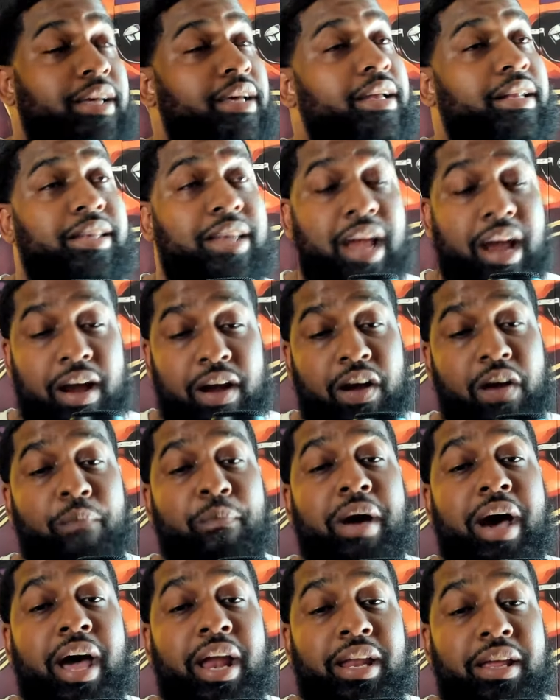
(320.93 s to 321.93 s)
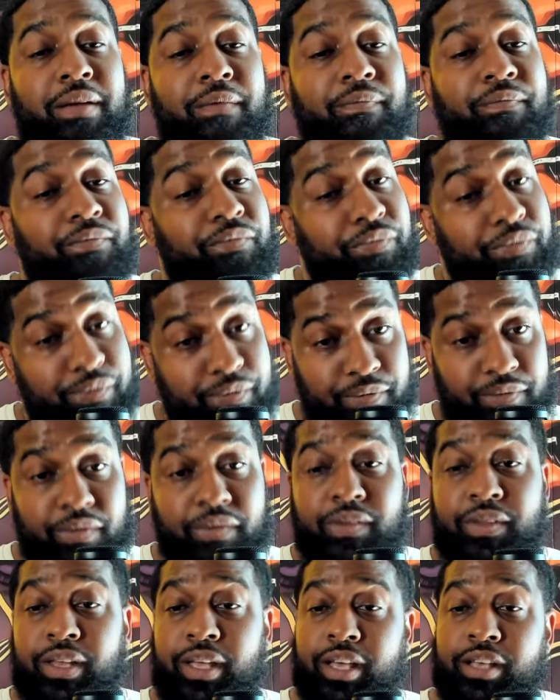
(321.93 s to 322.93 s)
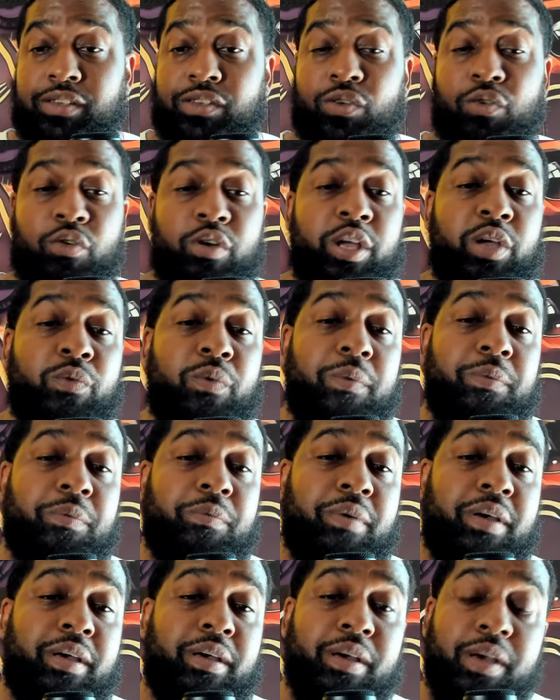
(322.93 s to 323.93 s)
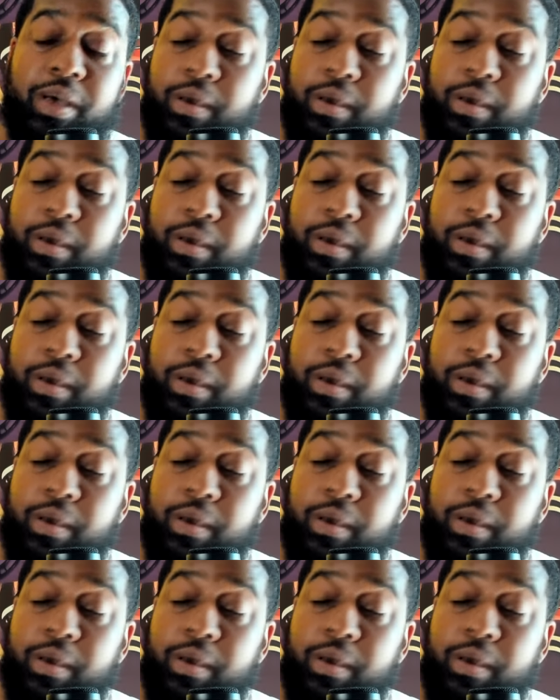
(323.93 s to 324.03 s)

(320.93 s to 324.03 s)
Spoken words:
Now everybody is agreeing with me, man.